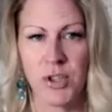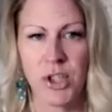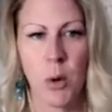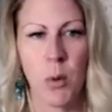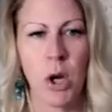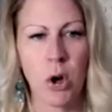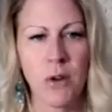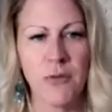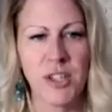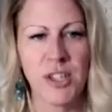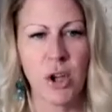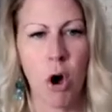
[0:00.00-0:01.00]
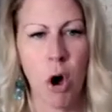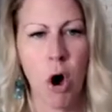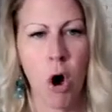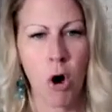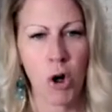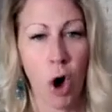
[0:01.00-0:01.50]
So a lot of us
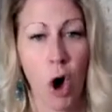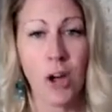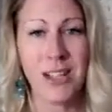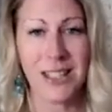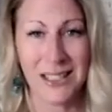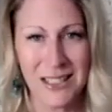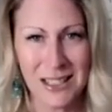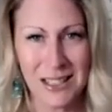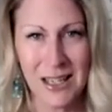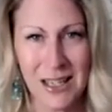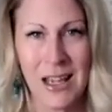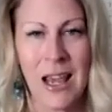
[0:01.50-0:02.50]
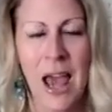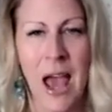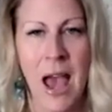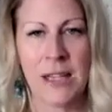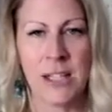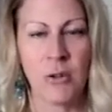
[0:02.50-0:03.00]
are guarded,
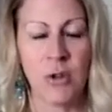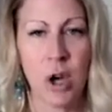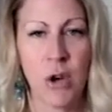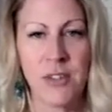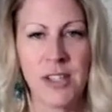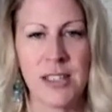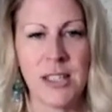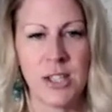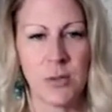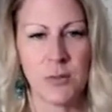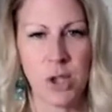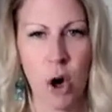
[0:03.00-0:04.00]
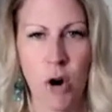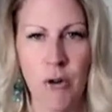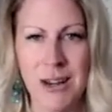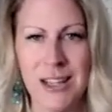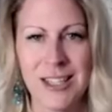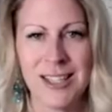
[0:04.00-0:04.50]
and our nervous systems are
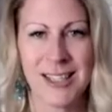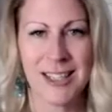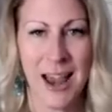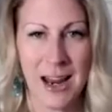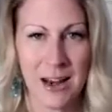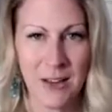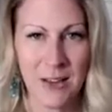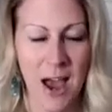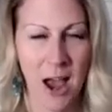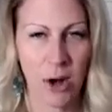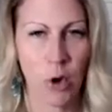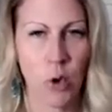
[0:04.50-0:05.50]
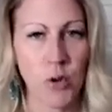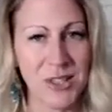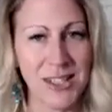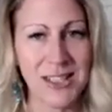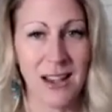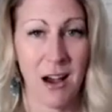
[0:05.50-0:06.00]
in a state that
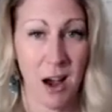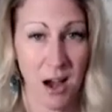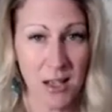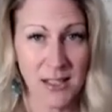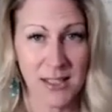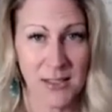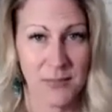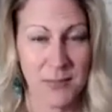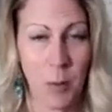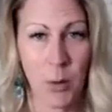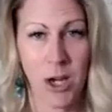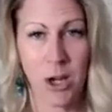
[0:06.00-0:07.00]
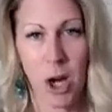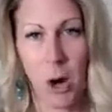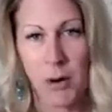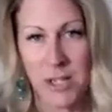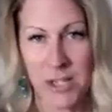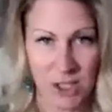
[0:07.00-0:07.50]
causes us, and we're going to go
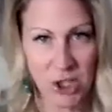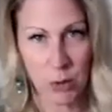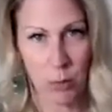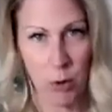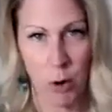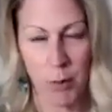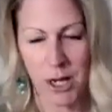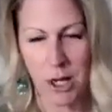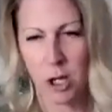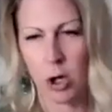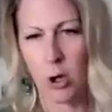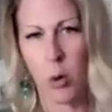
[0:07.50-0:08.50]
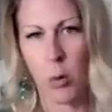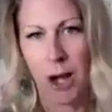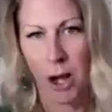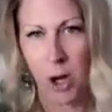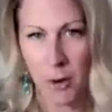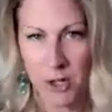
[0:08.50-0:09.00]
into this tomorrow, we're going
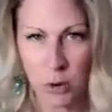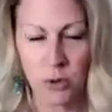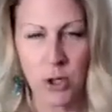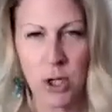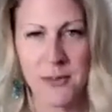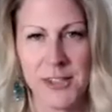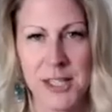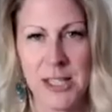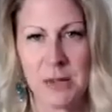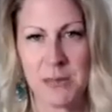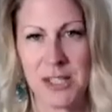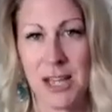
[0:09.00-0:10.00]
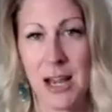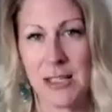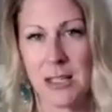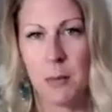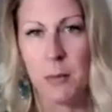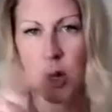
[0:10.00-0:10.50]
to go into all the nervous system states,
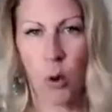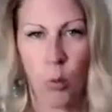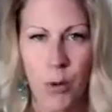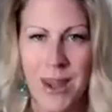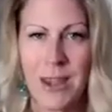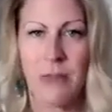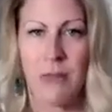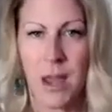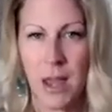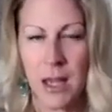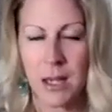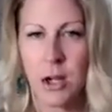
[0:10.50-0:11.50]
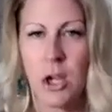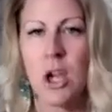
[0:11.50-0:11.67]
and I'm going to weave in